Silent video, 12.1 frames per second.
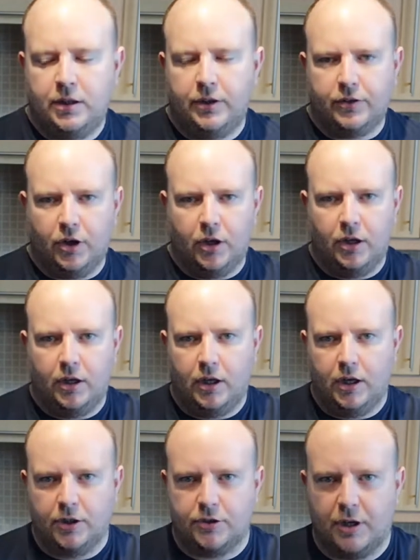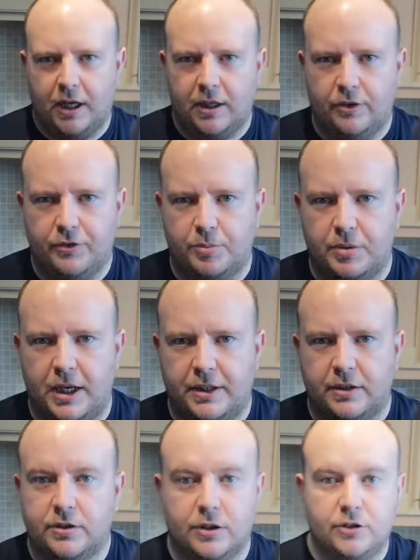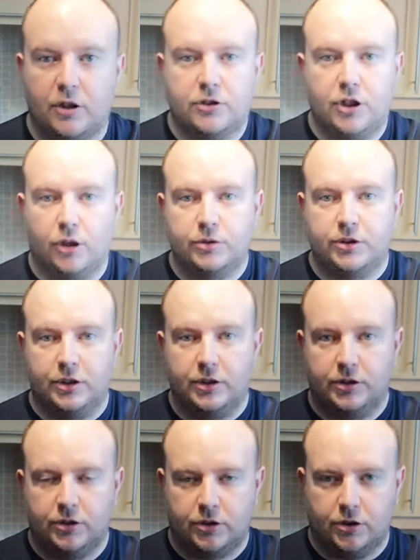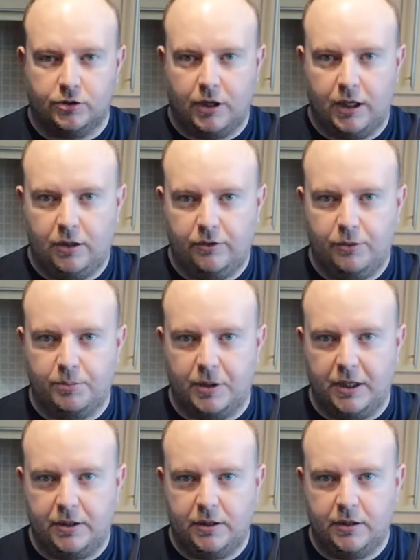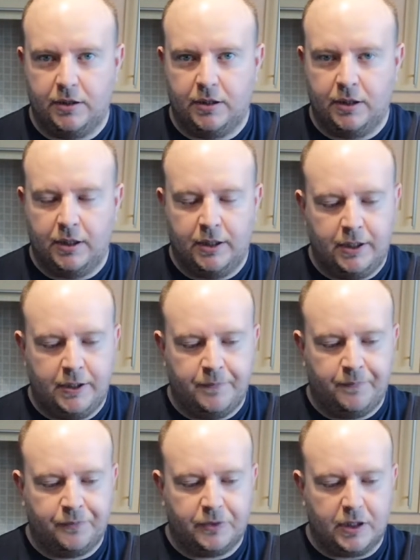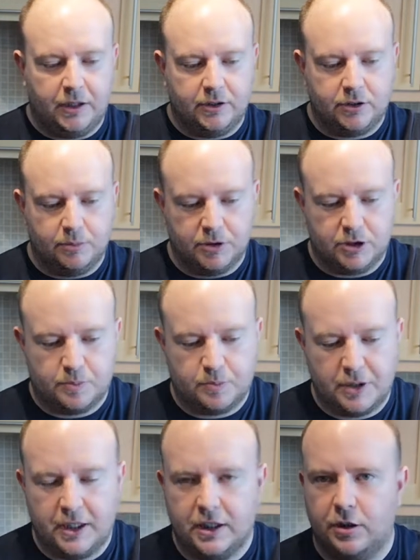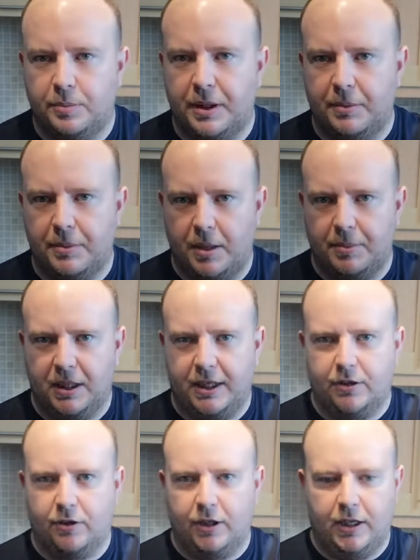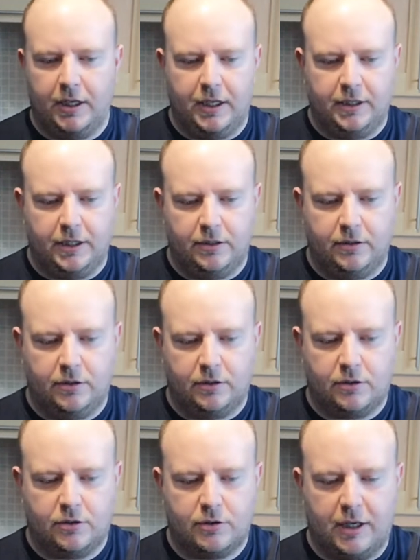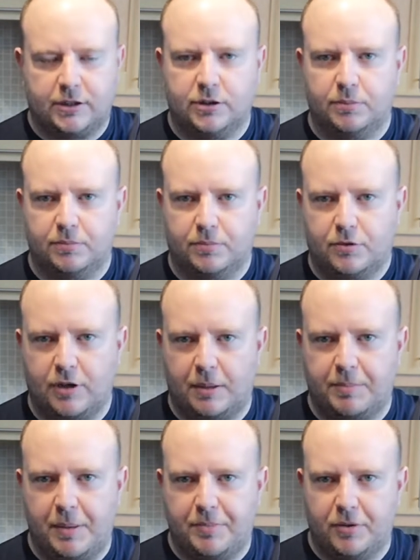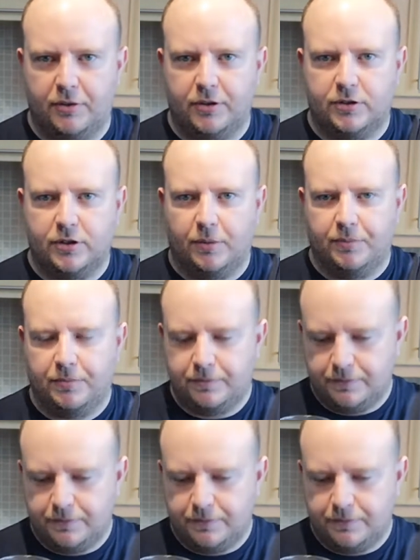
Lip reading: you've got a dry loaf of bread. So it's not toasted, it's just a dry loaf of bread, and then someone spread a little bit of marmalade on it and then crack some cracked pepper on the top.